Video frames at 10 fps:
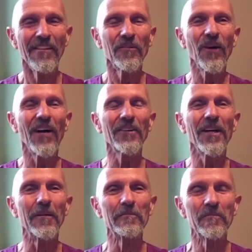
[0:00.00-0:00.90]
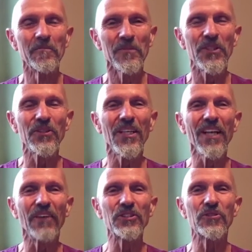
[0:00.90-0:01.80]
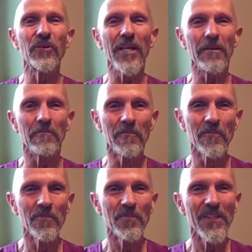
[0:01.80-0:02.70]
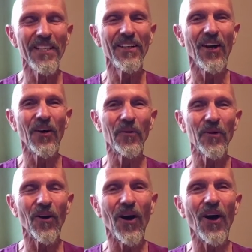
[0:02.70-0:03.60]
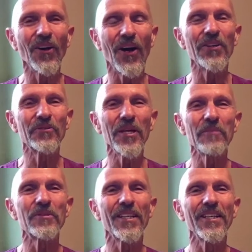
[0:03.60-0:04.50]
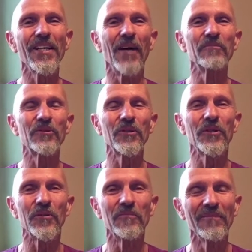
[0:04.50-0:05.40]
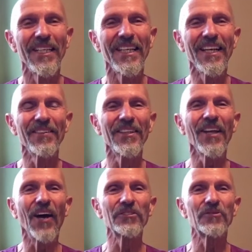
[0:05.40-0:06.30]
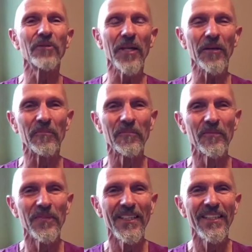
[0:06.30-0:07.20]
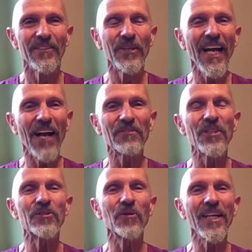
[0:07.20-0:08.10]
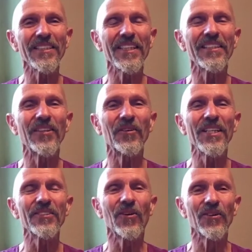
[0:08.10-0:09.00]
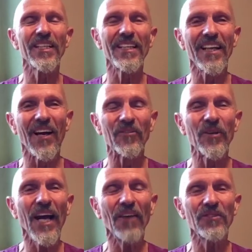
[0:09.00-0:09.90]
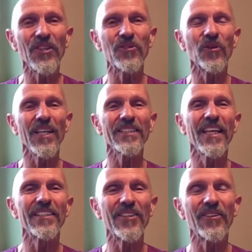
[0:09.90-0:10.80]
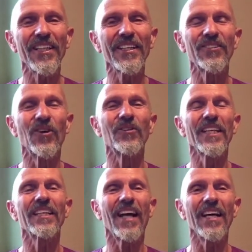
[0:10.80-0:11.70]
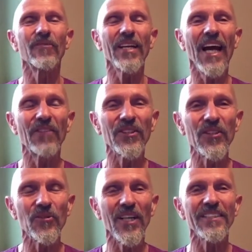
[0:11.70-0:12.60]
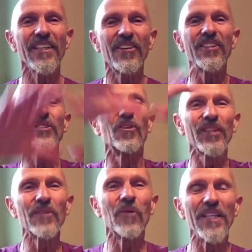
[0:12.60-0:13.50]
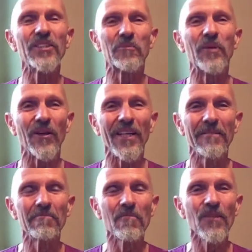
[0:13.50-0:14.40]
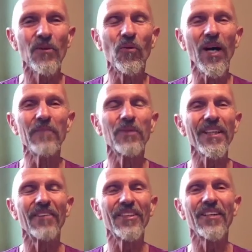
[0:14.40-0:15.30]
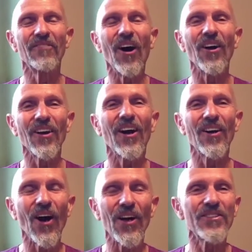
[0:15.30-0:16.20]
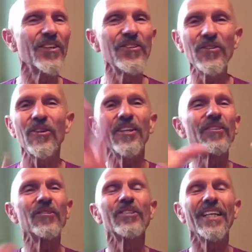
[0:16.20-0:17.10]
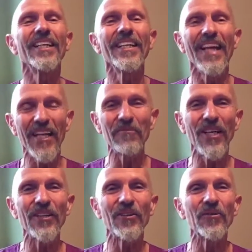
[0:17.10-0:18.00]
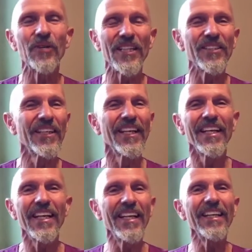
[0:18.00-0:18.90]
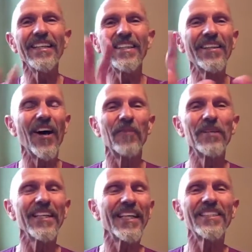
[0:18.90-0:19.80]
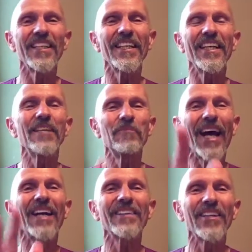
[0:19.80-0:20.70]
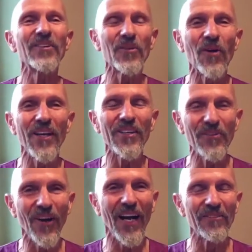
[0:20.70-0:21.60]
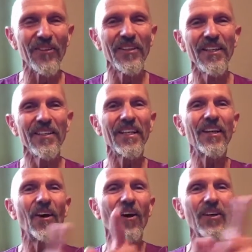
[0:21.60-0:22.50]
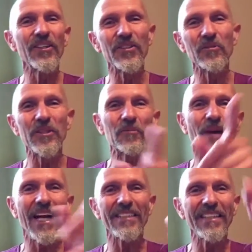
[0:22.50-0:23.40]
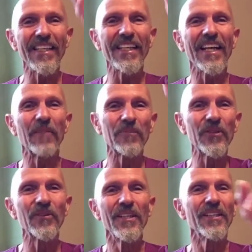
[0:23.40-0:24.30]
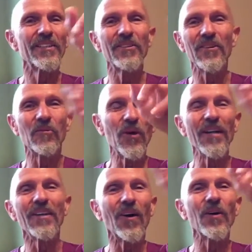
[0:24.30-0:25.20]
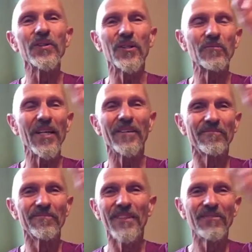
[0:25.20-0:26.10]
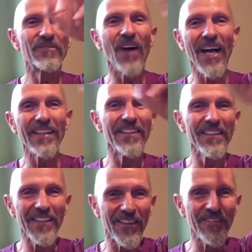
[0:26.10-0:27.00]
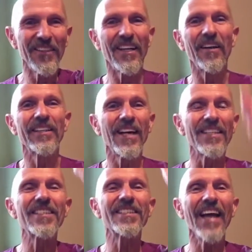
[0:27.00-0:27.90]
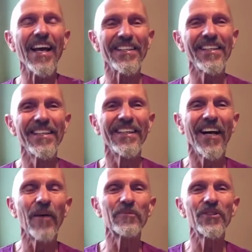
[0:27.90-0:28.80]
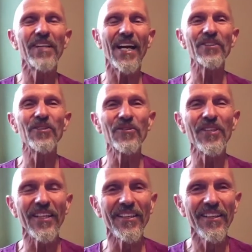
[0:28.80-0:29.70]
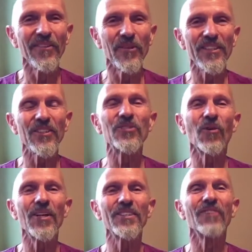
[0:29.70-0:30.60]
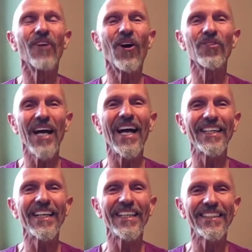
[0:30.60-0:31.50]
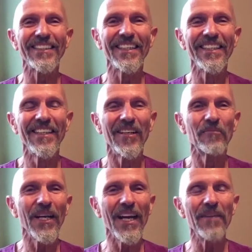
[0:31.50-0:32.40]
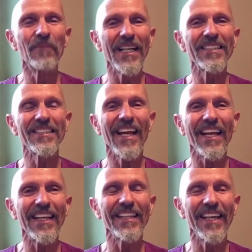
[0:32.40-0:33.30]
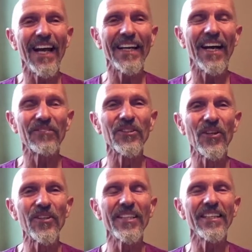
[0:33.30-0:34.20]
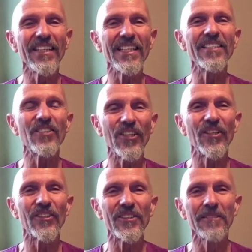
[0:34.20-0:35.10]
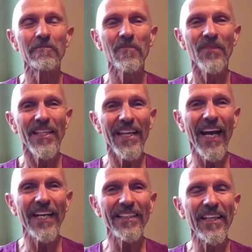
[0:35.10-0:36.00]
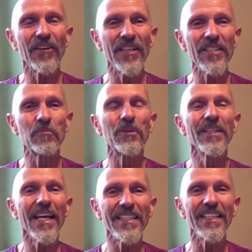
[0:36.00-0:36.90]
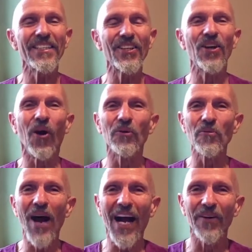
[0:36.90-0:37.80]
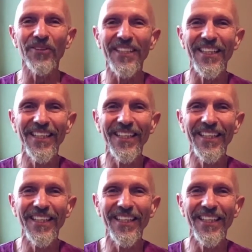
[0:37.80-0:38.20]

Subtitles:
Welcome to the love stream. You know, where all our dreams can come true, in the love stream. We have to trust that there is only love. We have to trust that there is only light. We have to trust there is only one spirit, one beloved of all our hearts. And you can use any name that you wish, any denomination, any path that you want to travel. They all are switchbacks leading up to the one ultimate, final little ascent up to that union with the source of all that is. But I must say that I've learned in these years that there is plenty to go around.